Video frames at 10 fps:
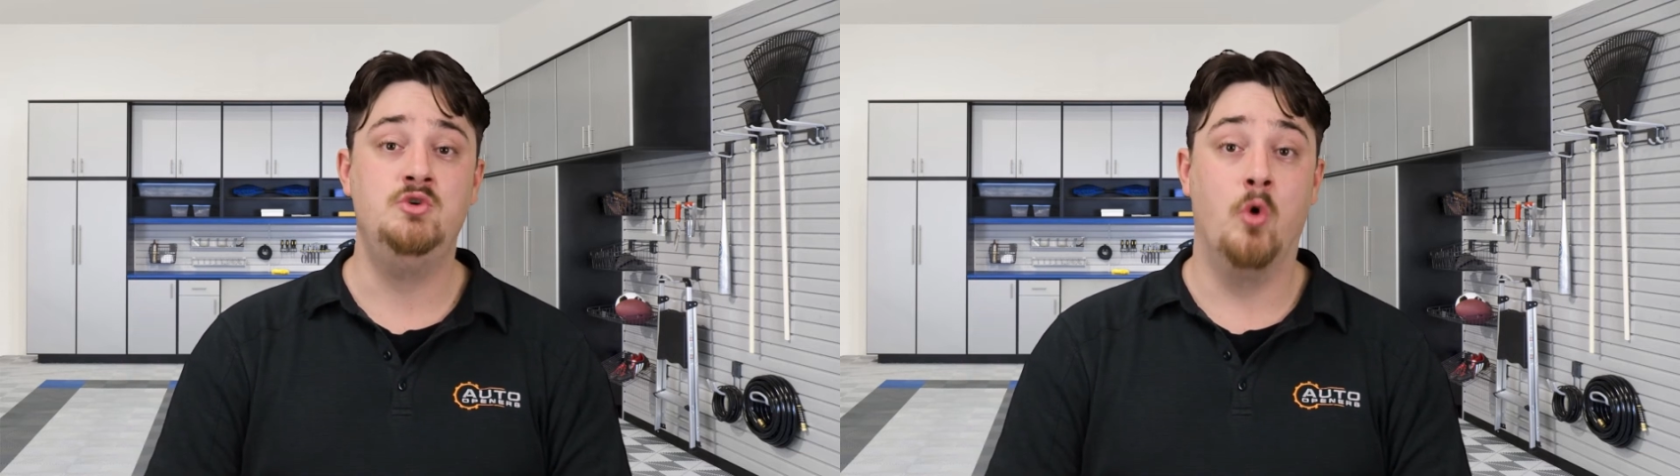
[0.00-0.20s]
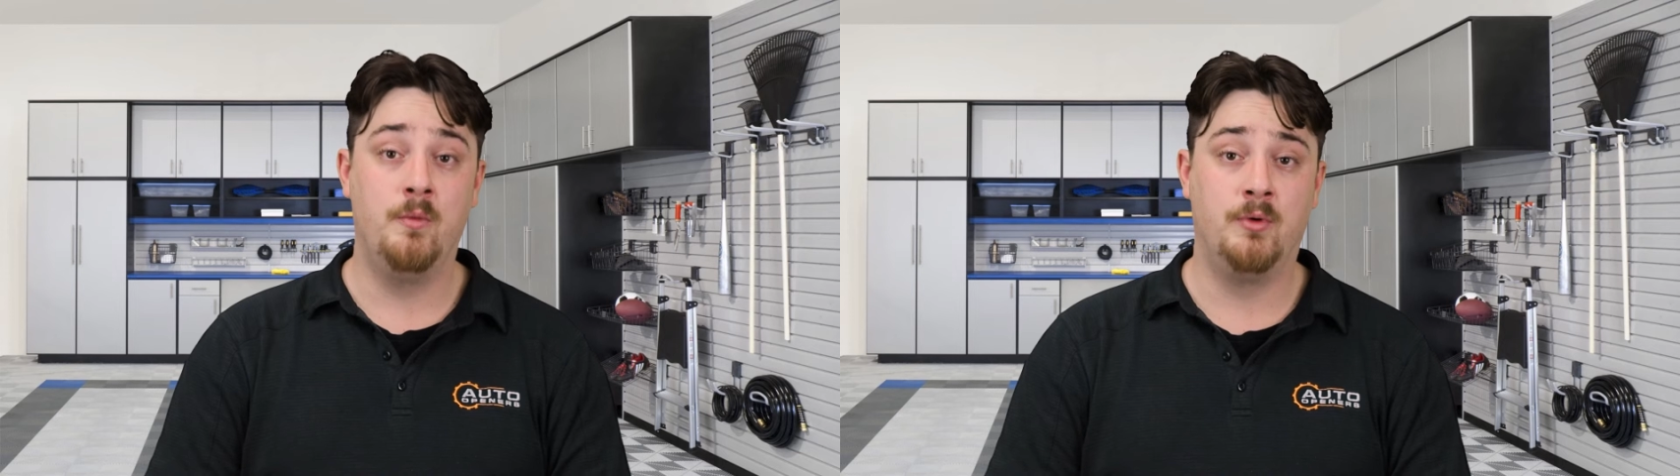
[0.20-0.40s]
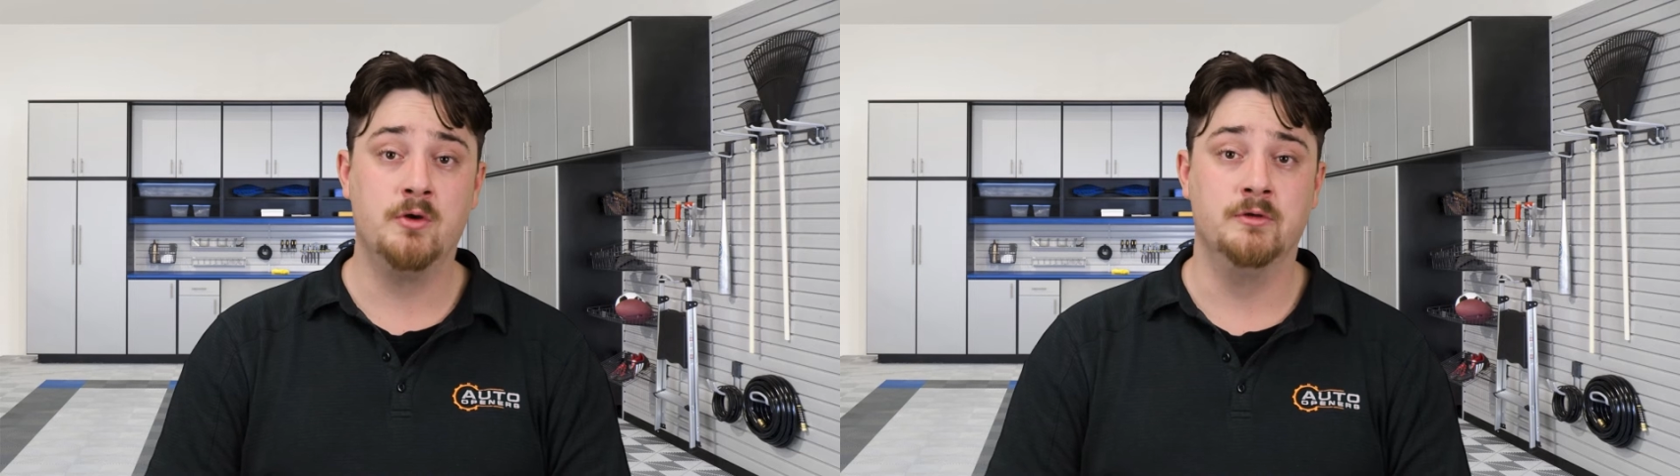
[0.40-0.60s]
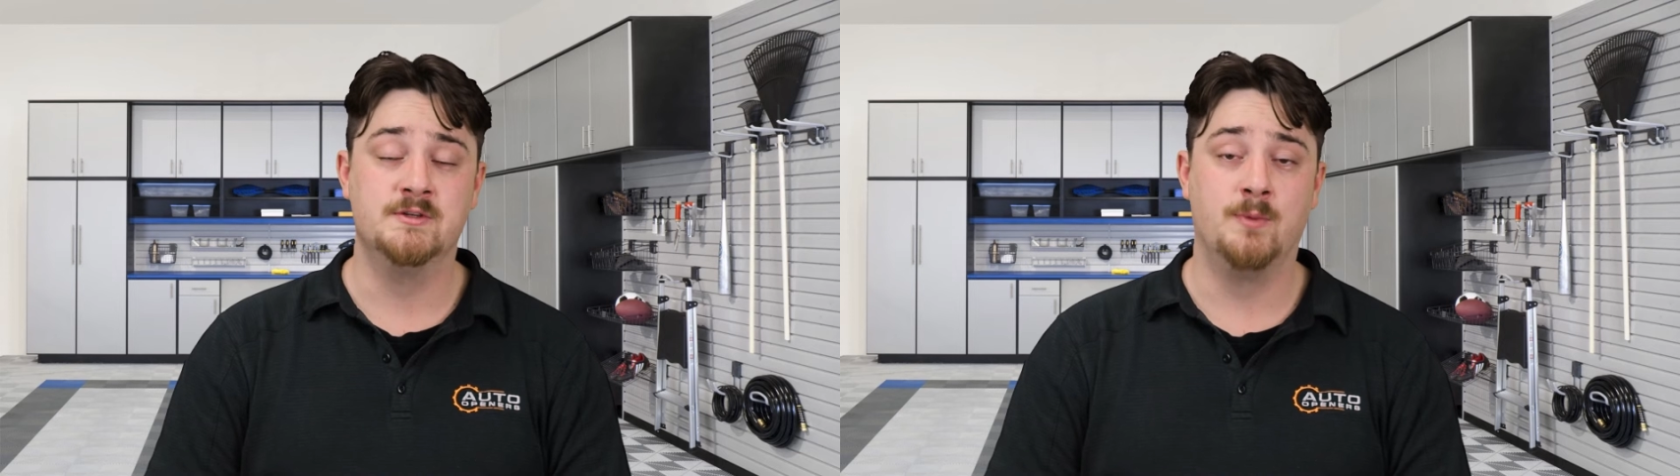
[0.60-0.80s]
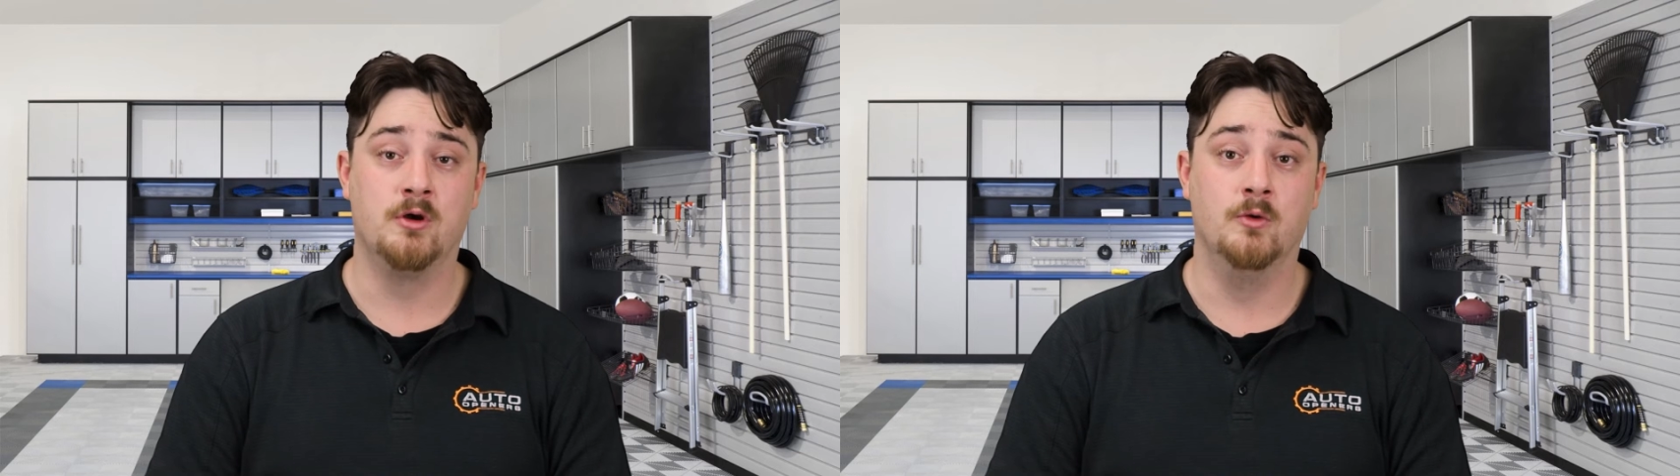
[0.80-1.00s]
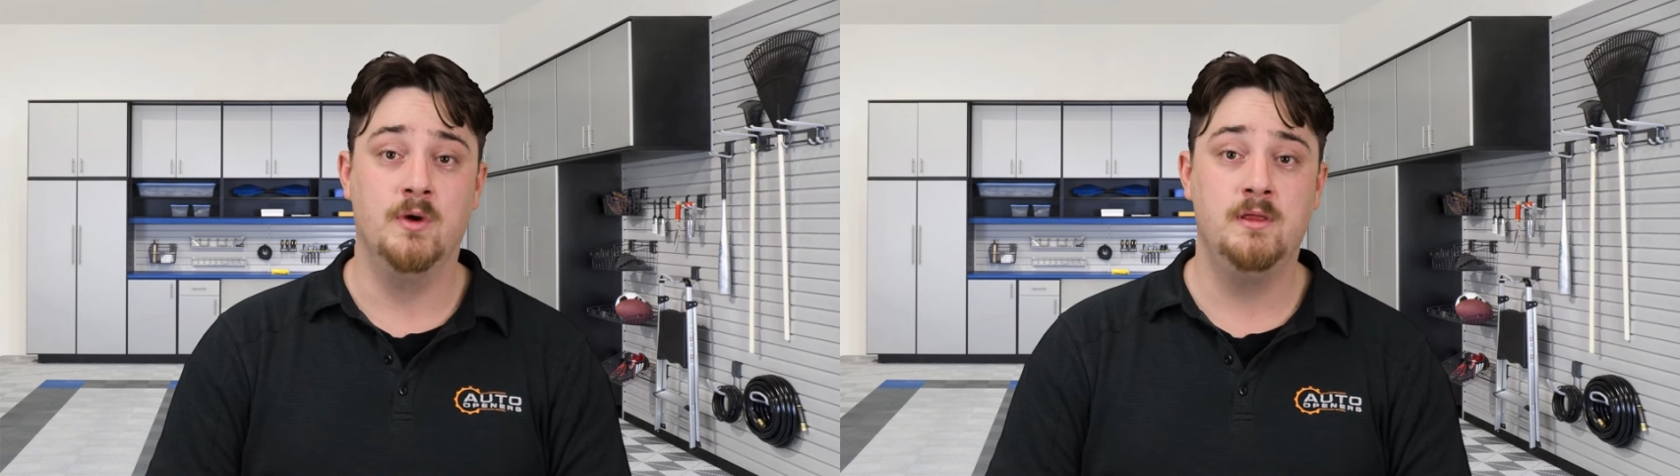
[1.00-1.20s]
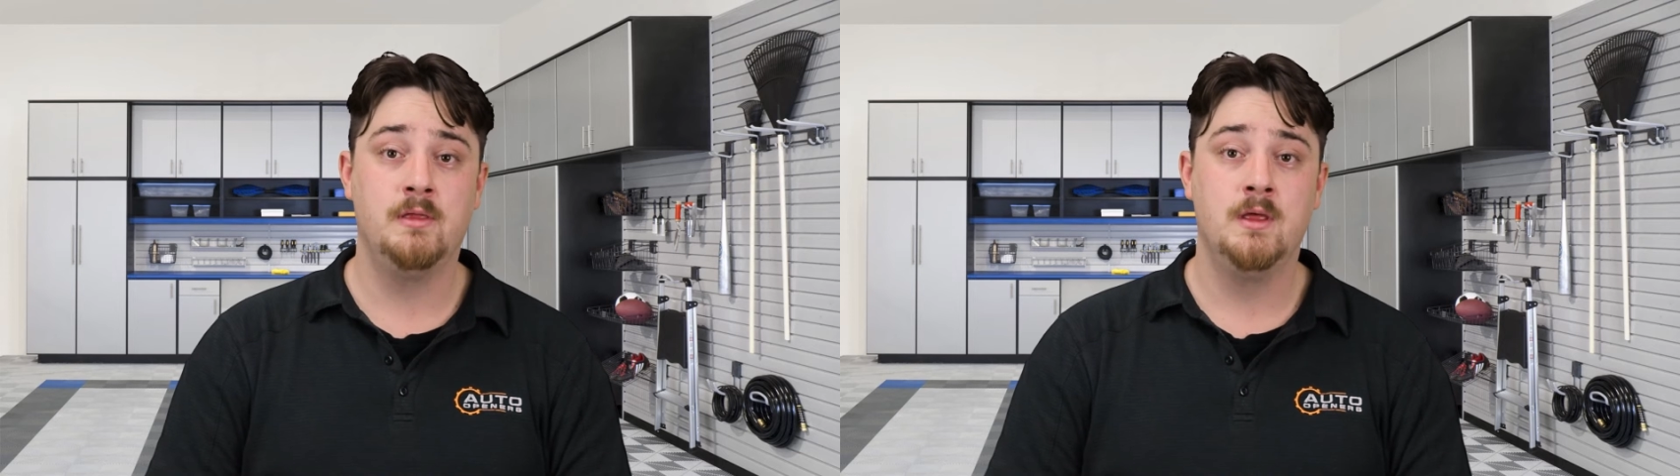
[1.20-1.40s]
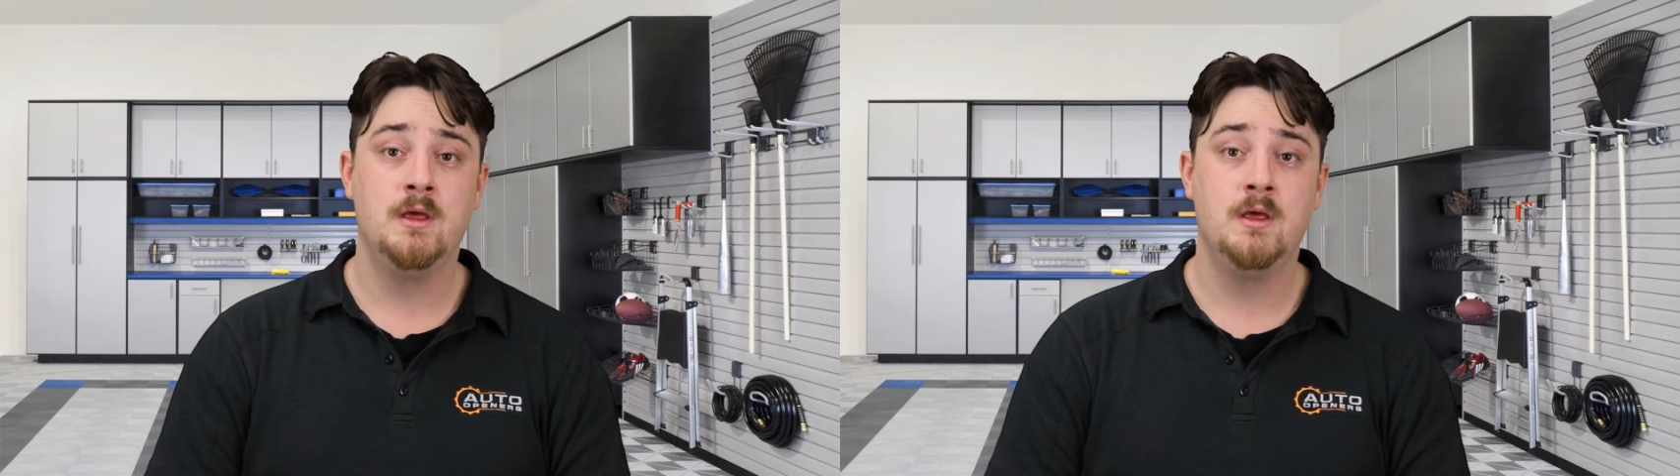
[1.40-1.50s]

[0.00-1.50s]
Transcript: your broken sprocket with,